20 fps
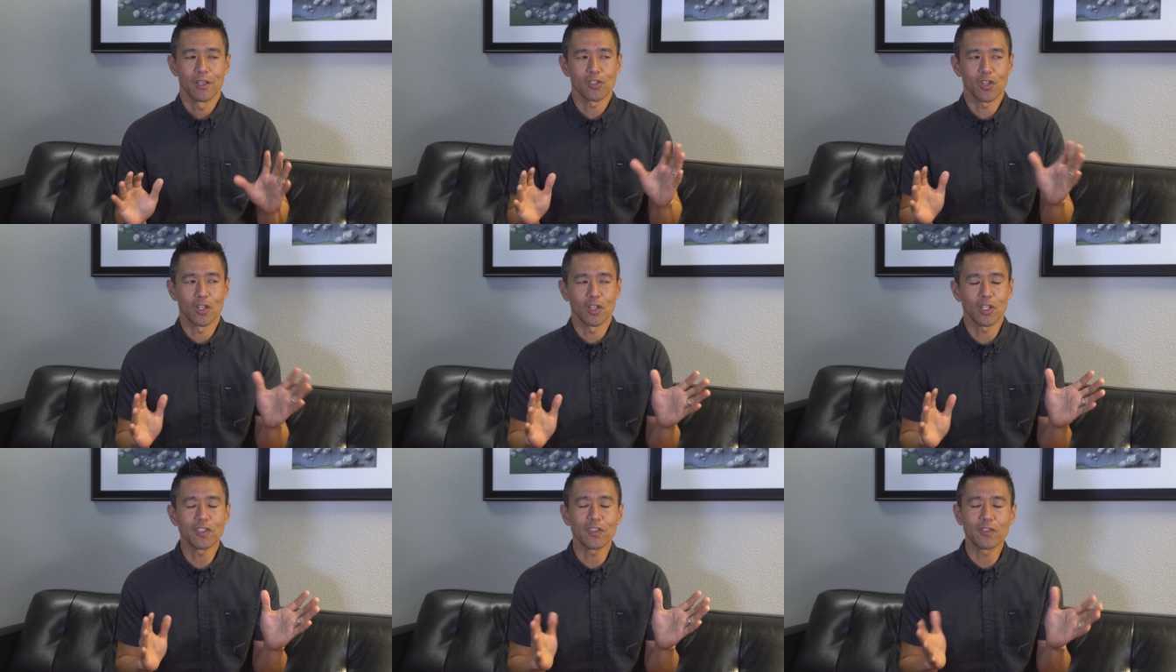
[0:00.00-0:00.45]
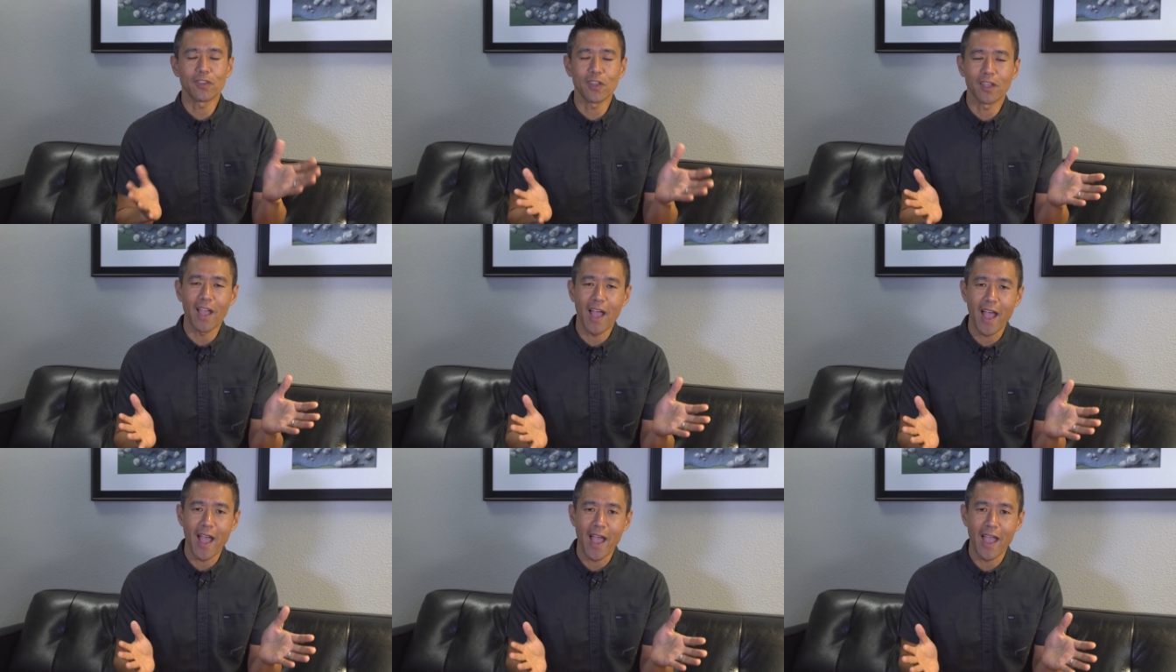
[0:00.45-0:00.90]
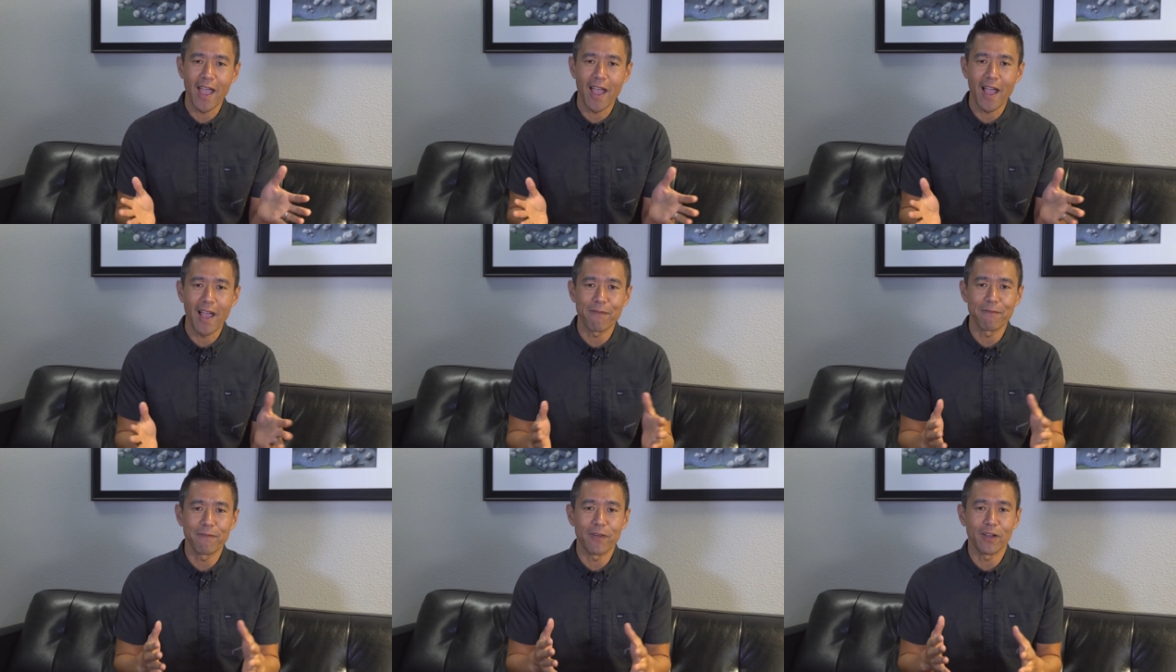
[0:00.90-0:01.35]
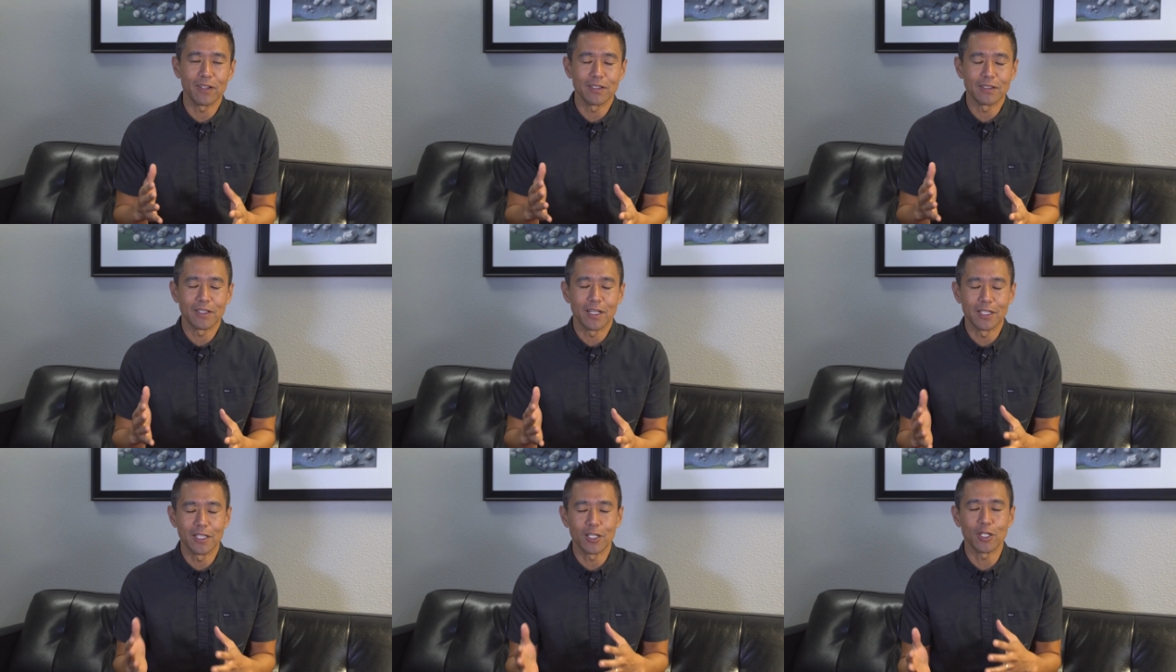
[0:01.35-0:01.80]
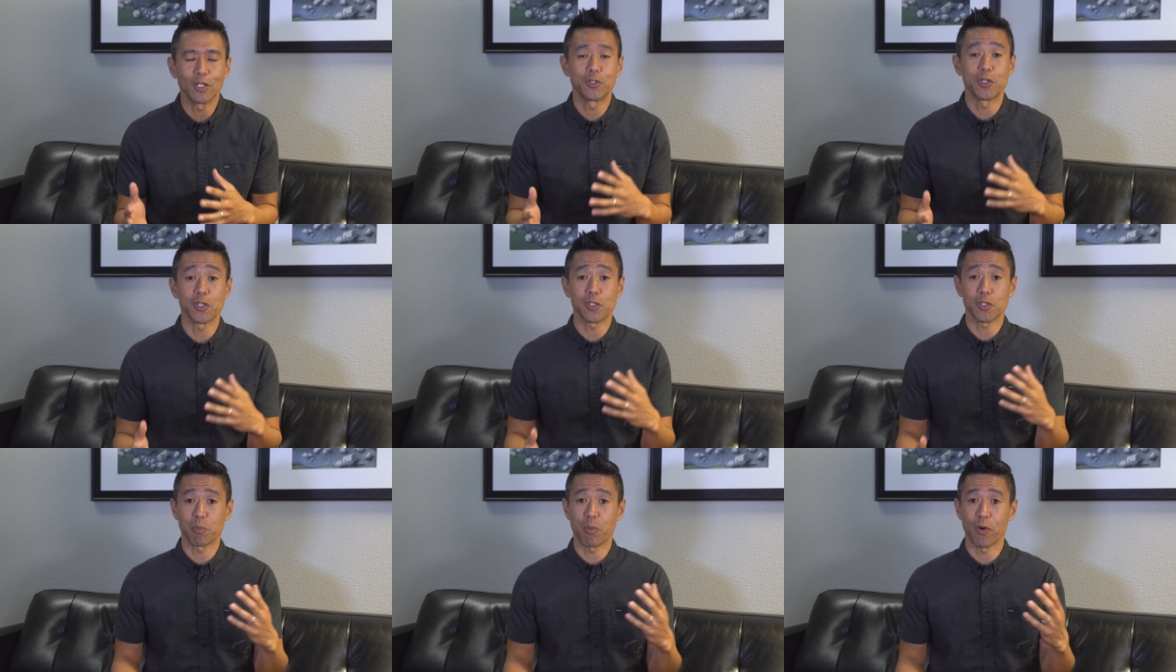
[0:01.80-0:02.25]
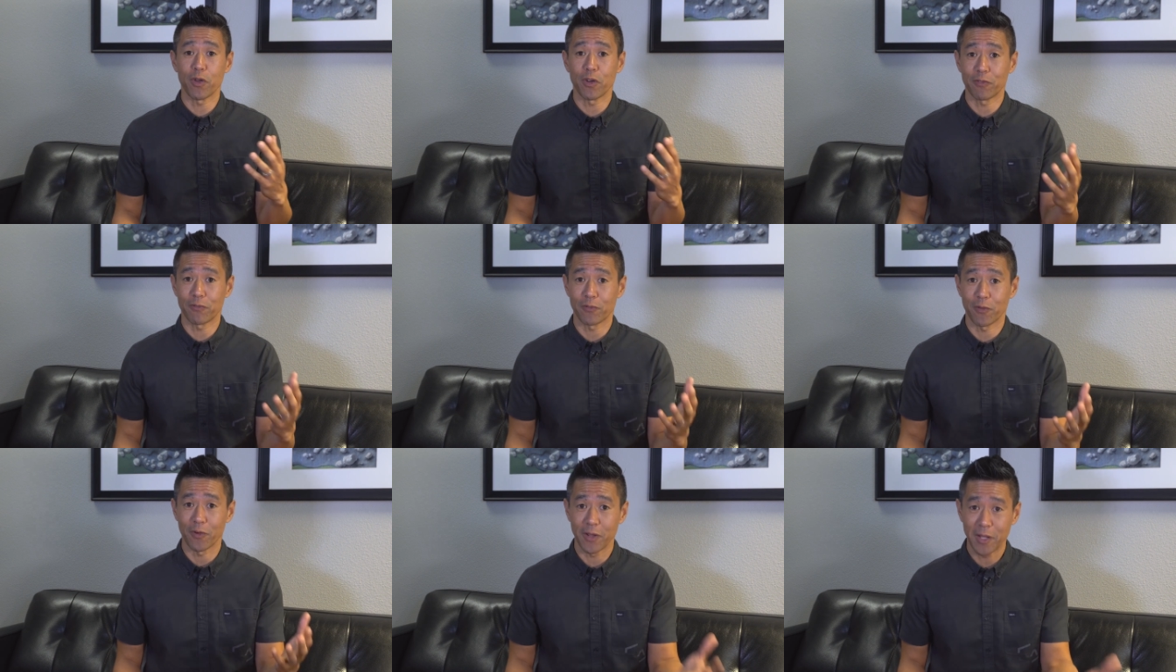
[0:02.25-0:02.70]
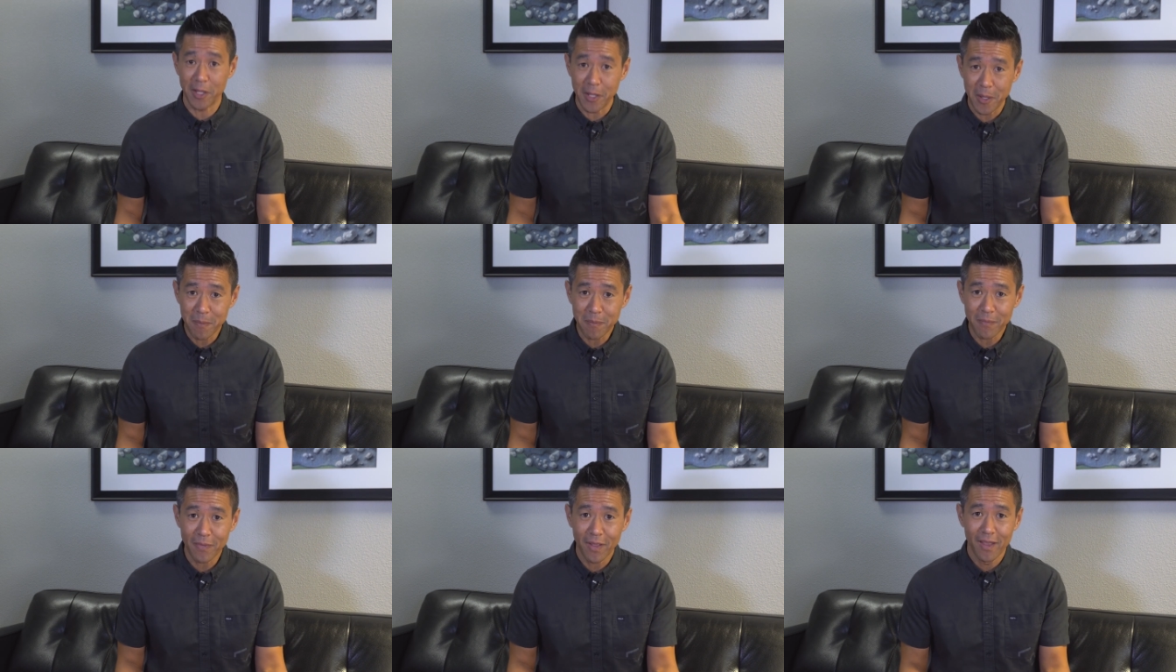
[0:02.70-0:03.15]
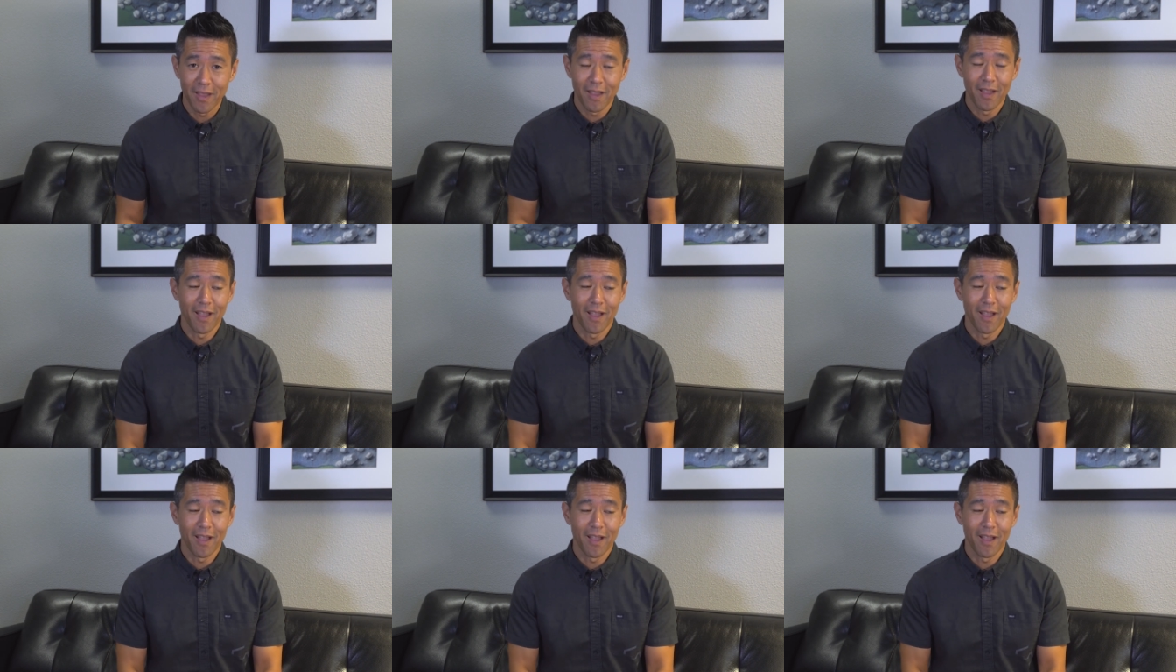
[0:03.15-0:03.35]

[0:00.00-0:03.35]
So I looked at the guy. I felt a little disappointed for him,